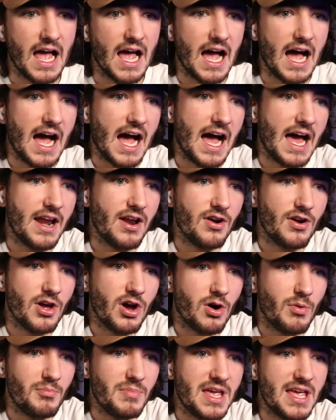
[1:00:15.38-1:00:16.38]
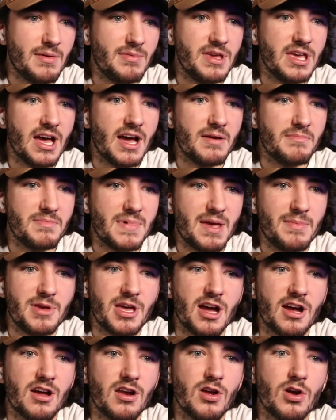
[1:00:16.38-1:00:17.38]
I don't know. Maybe I
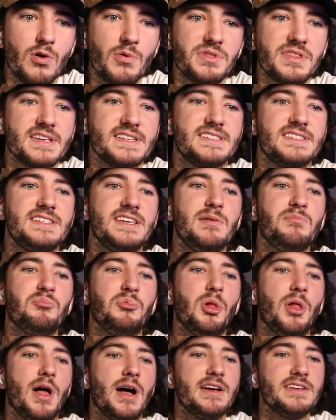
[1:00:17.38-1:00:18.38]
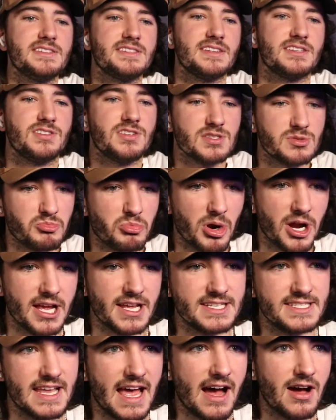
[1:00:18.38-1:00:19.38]
got to go with the C plus and just bring
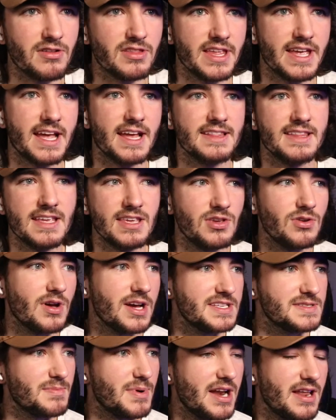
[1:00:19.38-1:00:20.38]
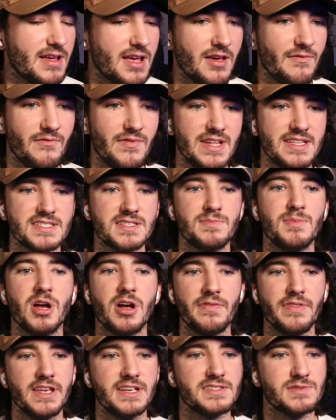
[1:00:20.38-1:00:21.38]
it down. Like, I think you guys might have convinced me
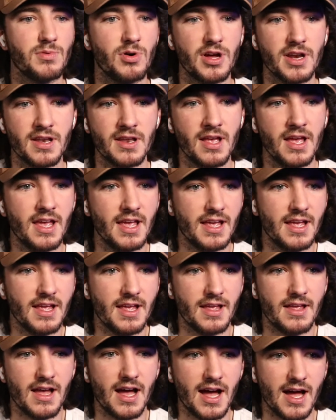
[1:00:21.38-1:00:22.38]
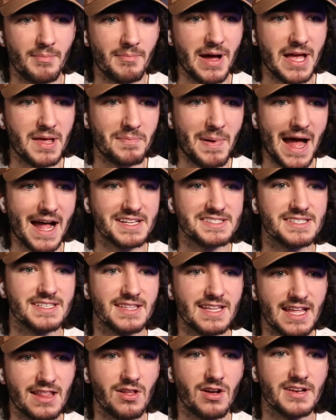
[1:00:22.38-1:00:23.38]
on this one. Mike Patson,
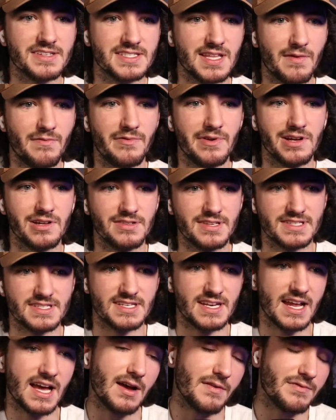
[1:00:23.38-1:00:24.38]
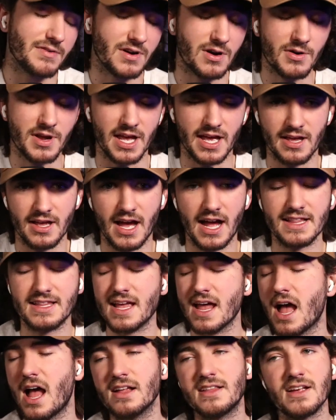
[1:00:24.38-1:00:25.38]
they lost, they failed. It's an F. Okay, I
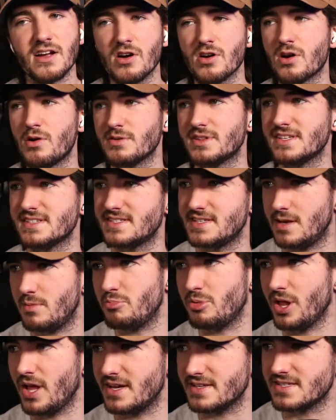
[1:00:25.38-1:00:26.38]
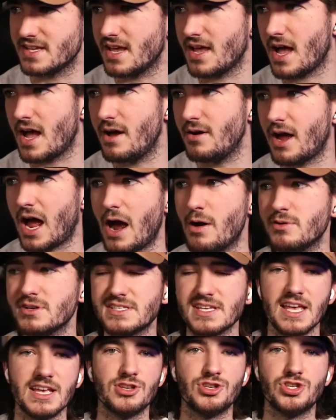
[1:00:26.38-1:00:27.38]
think I'll go with the C plus. Like I was
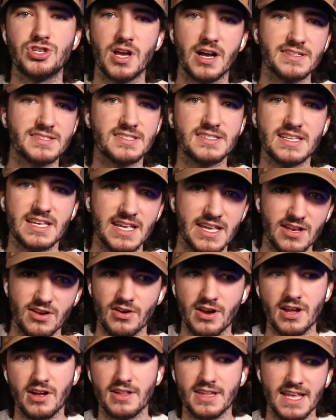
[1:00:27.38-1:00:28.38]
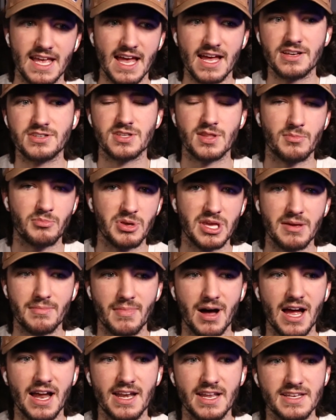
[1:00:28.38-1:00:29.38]
like just teetering on the edge of the B
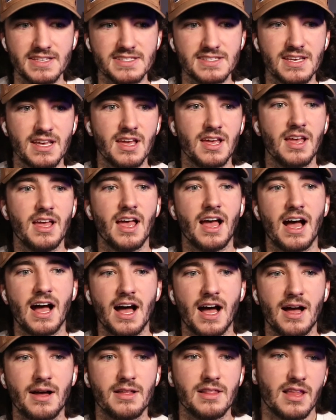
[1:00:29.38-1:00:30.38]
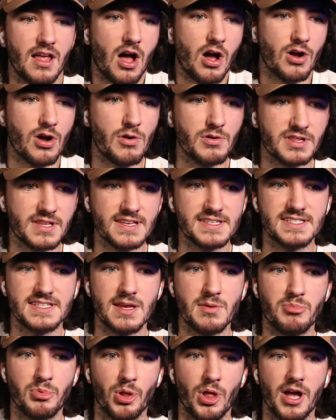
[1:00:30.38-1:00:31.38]
minus. I'll go with the C
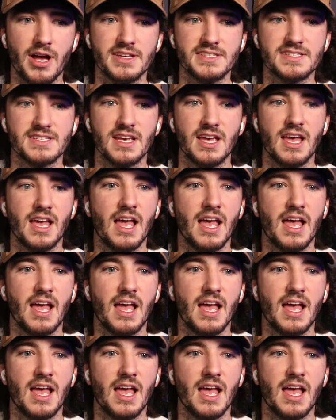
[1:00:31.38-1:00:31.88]
plus.